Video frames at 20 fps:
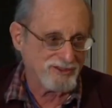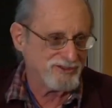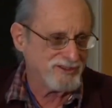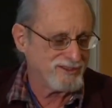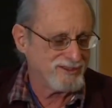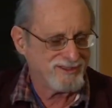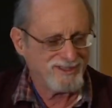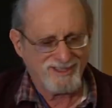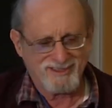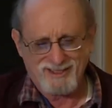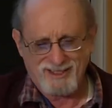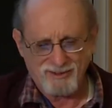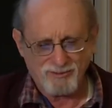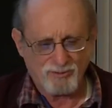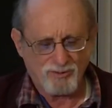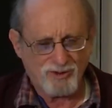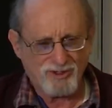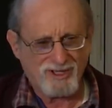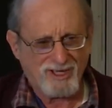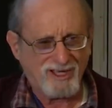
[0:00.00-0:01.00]
I said,
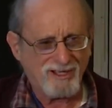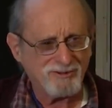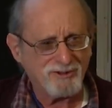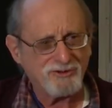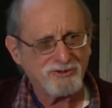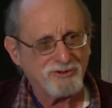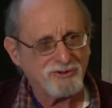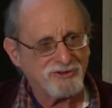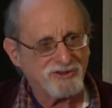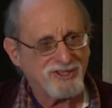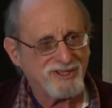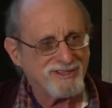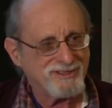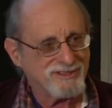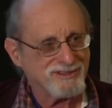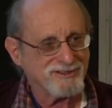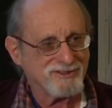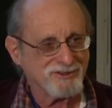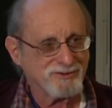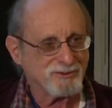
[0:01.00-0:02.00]
how could you say
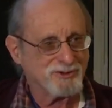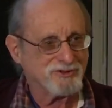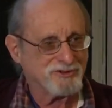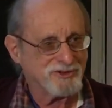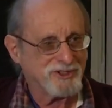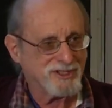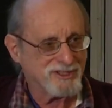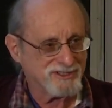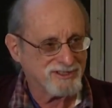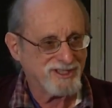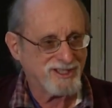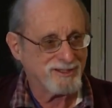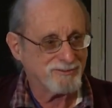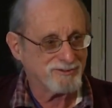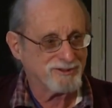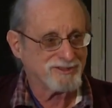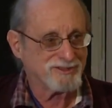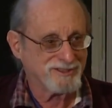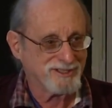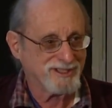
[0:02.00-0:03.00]
that this was duct
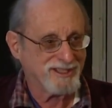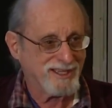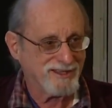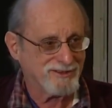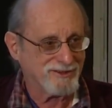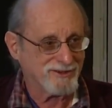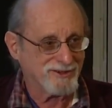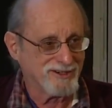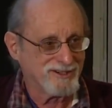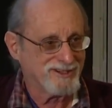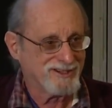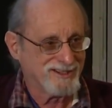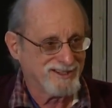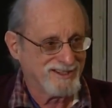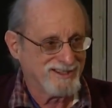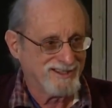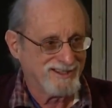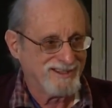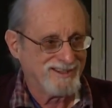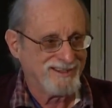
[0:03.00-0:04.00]
taped together?
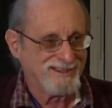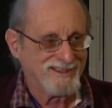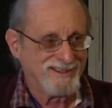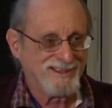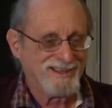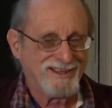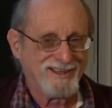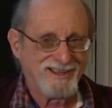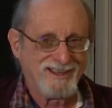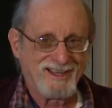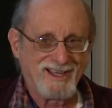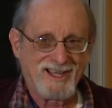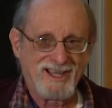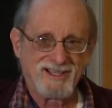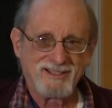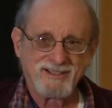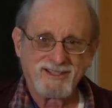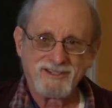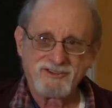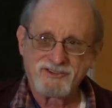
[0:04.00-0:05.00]

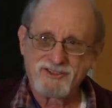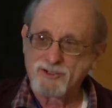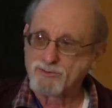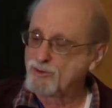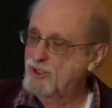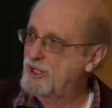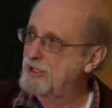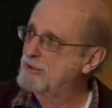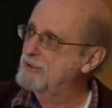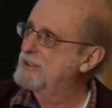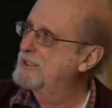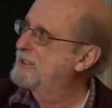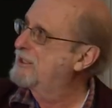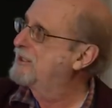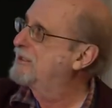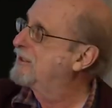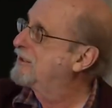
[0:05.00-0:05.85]
And he said, well,